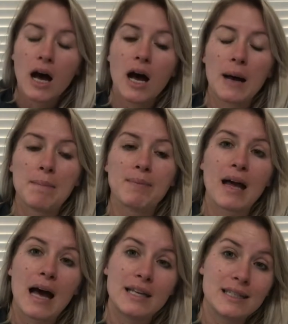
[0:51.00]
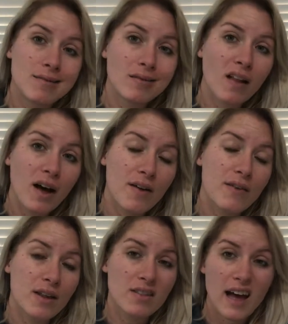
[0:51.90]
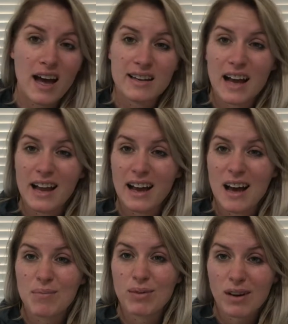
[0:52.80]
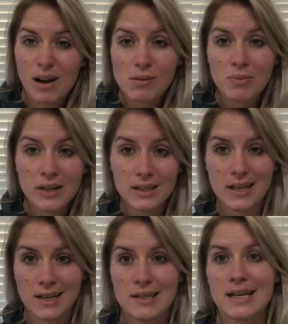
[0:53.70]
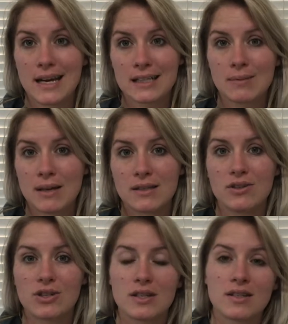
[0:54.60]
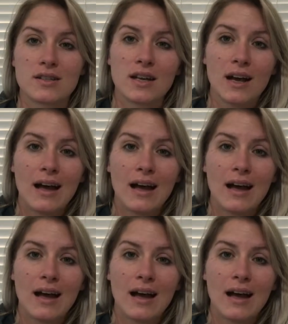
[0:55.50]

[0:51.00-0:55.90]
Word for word: Um, I didn't love that I got probably 10 text messages.